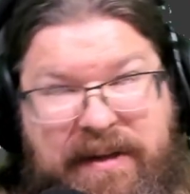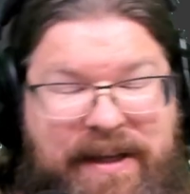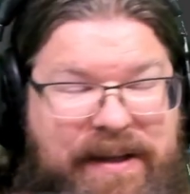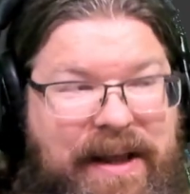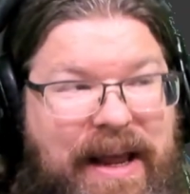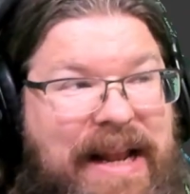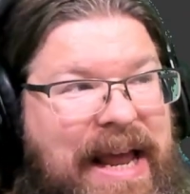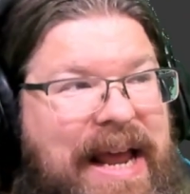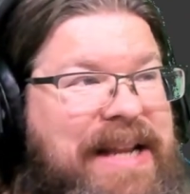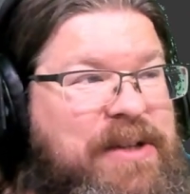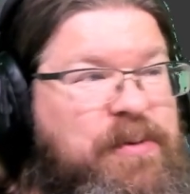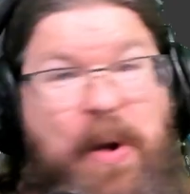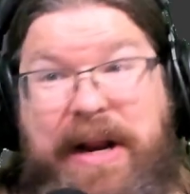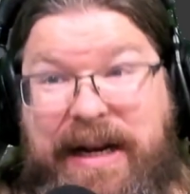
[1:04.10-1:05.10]

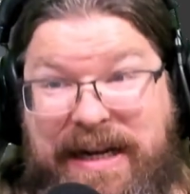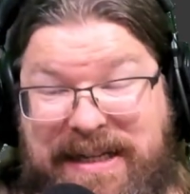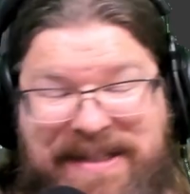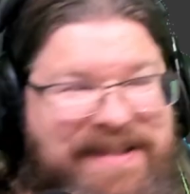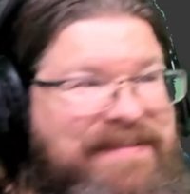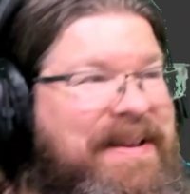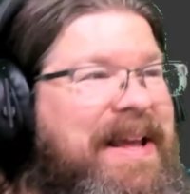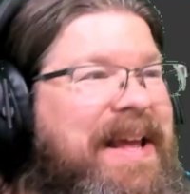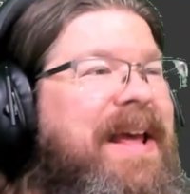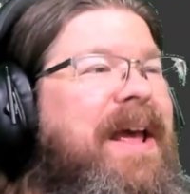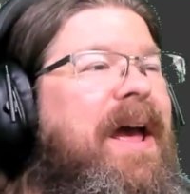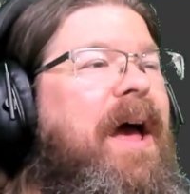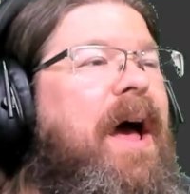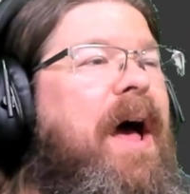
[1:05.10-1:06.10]
is what it is.
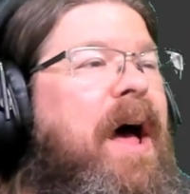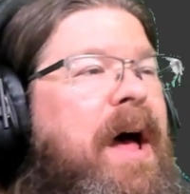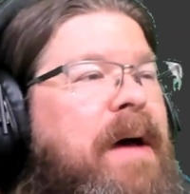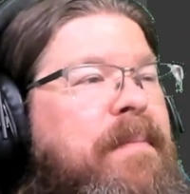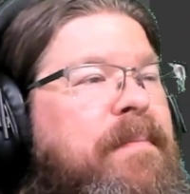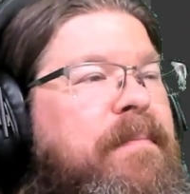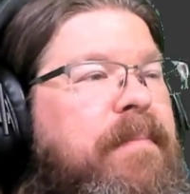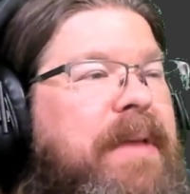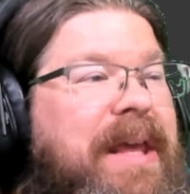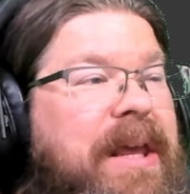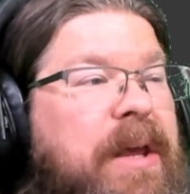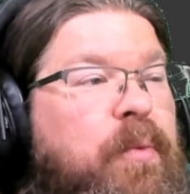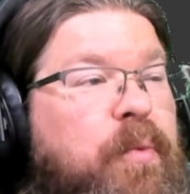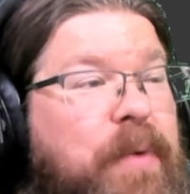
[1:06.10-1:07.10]

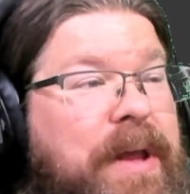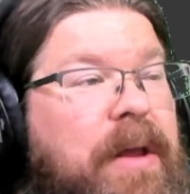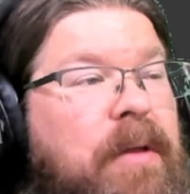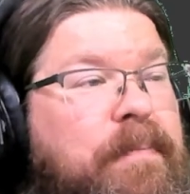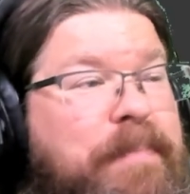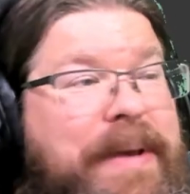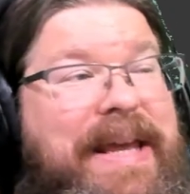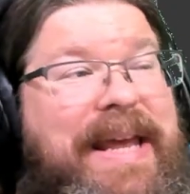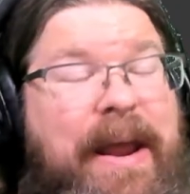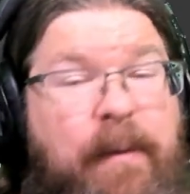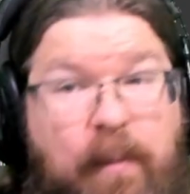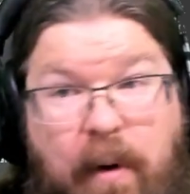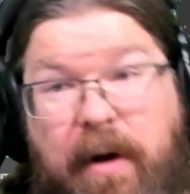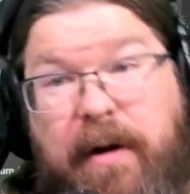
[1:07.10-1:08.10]
He will be
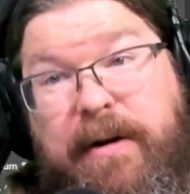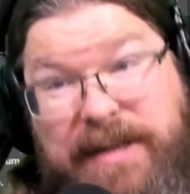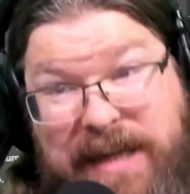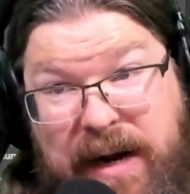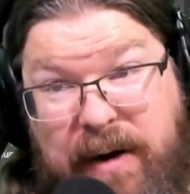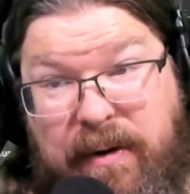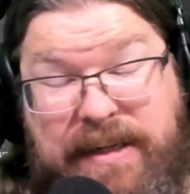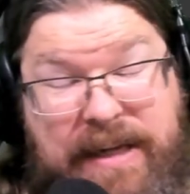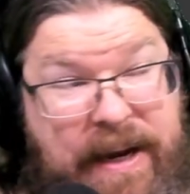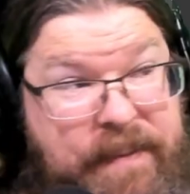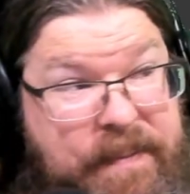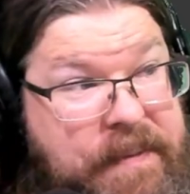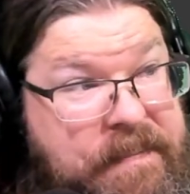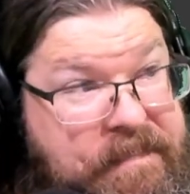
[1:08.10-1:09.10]
a Water Terra
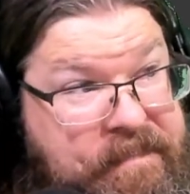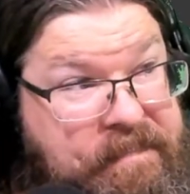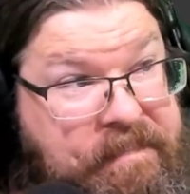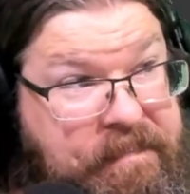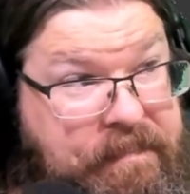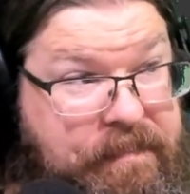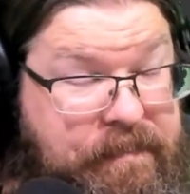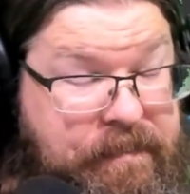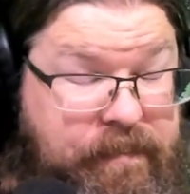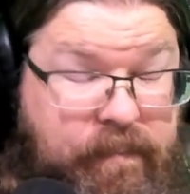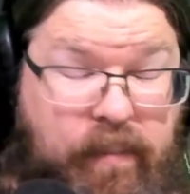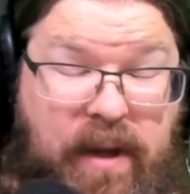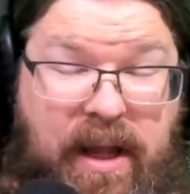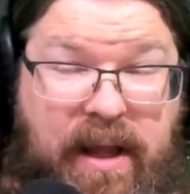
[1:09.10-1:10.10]
type.
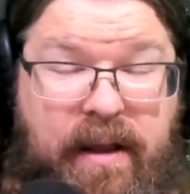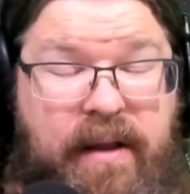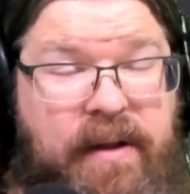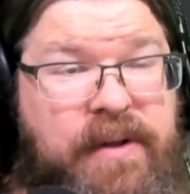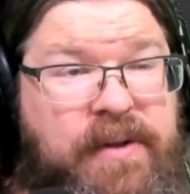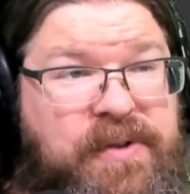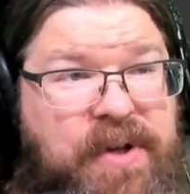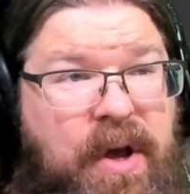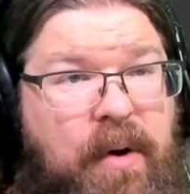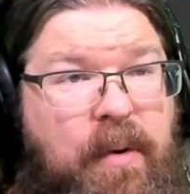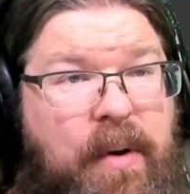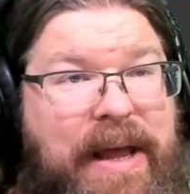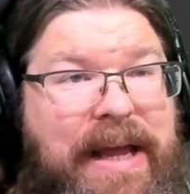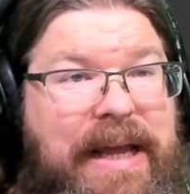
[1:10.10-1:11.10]

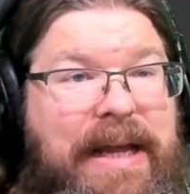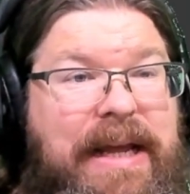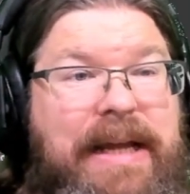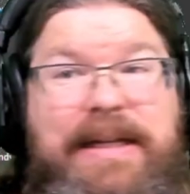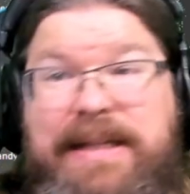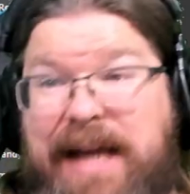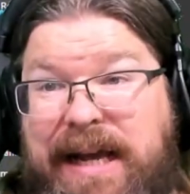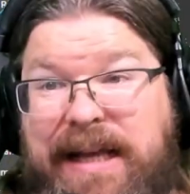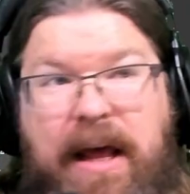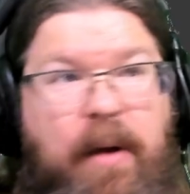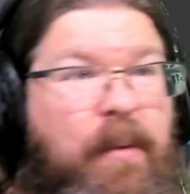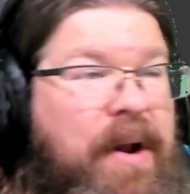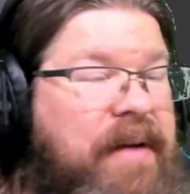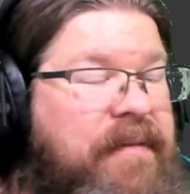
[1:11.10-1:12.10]
So take
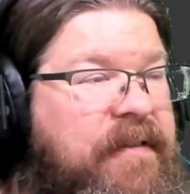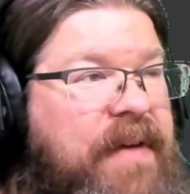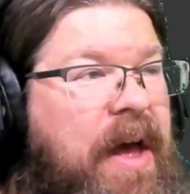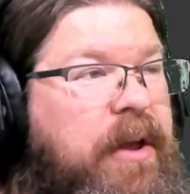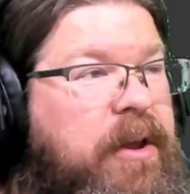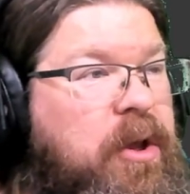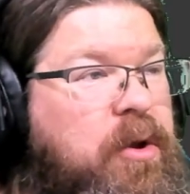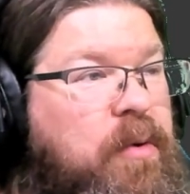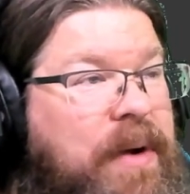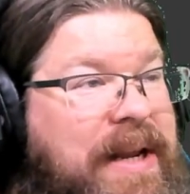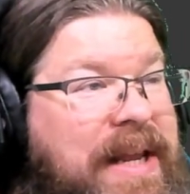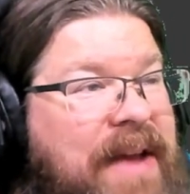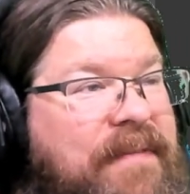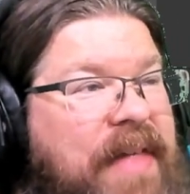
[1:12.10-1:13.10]
that whatever value you want
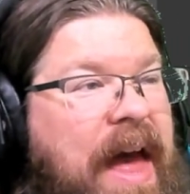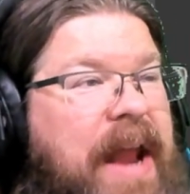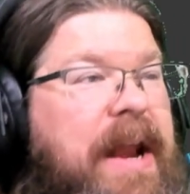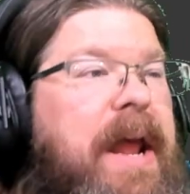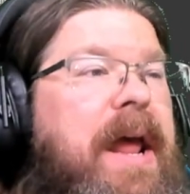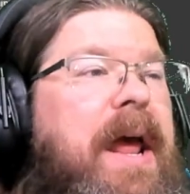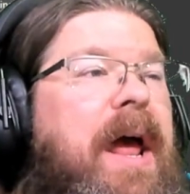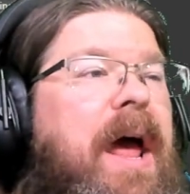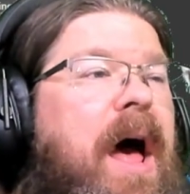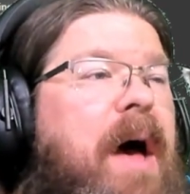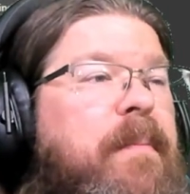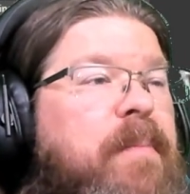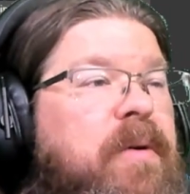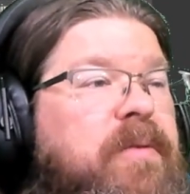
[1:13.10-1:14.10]
to give that.
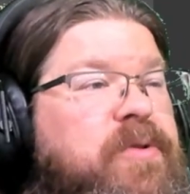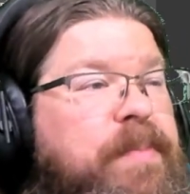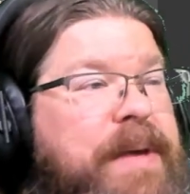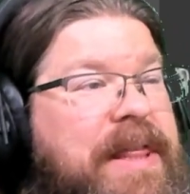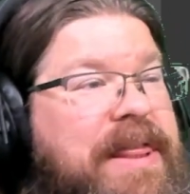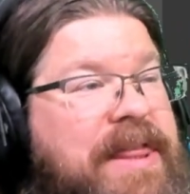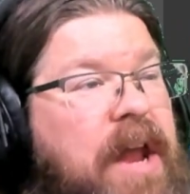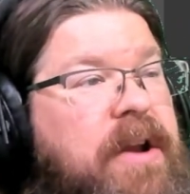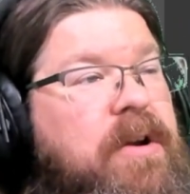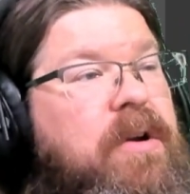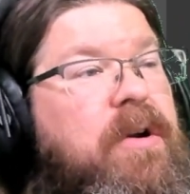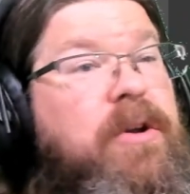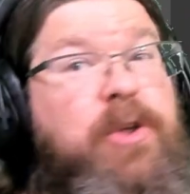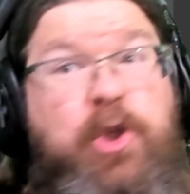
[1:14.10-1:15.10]
Moves will be
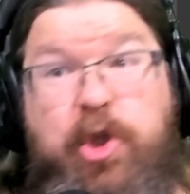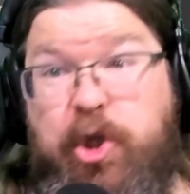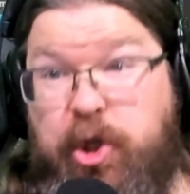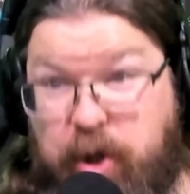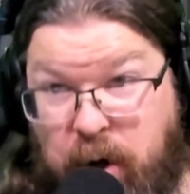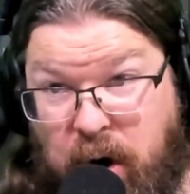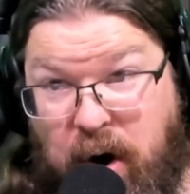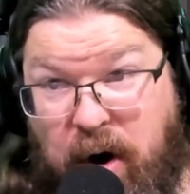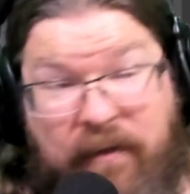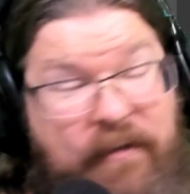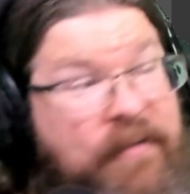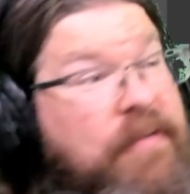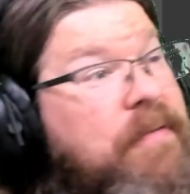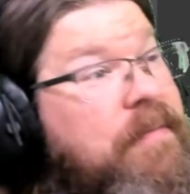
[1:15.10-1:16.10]
Thunder,
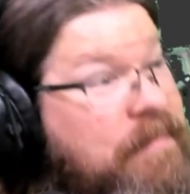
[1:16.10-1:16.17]
Surf,